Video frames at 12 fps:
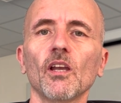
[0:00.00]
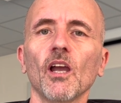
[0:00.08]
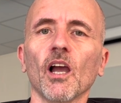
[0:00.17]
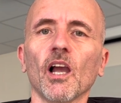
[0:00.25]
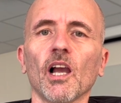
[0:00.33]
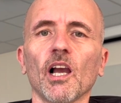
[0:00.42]

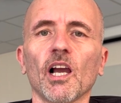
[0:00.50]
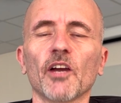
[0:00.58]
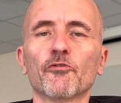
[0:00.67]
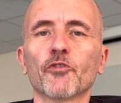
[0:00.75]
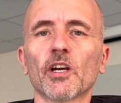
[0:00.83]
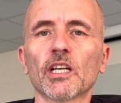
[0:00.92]
And
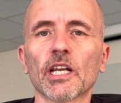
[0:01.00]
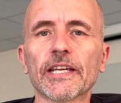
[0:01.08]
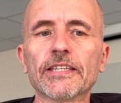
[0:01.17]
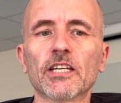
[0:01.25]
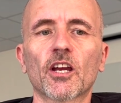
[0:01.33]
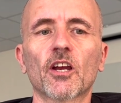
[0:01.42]
finally,
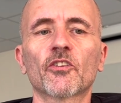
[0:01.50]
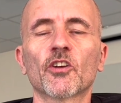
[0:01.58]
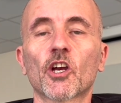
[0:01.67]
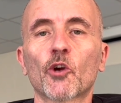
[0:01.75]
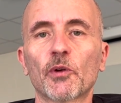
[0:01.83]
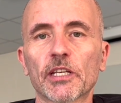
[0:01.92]
the
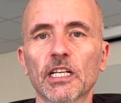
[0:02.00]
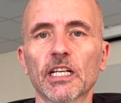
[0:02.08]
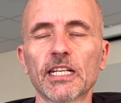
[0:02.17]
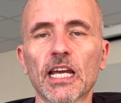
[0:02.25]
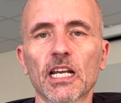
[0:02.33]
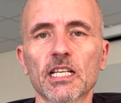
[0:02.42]
critical
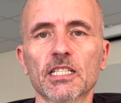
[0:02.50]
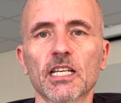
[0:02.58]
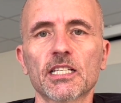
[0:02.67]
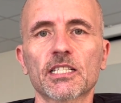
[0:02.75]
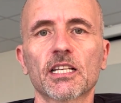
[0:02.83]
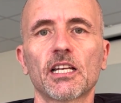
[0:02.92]

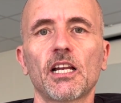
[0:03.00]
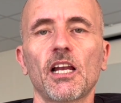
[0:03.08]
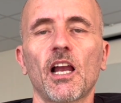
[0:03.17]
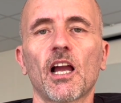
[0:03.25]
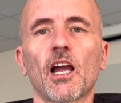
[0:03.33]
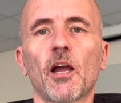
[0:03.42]
analysis
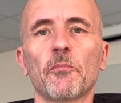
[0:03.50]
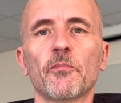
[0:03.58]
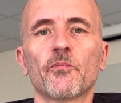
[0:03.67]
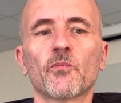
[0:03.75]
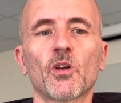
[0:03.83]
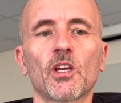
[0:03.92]

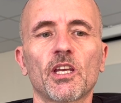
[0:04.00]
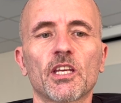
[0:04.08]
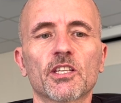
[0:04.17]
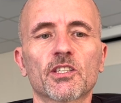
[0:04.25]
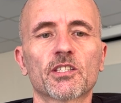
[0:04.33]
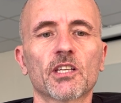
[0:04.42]

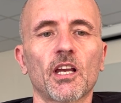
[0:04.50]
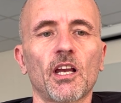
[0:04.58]
is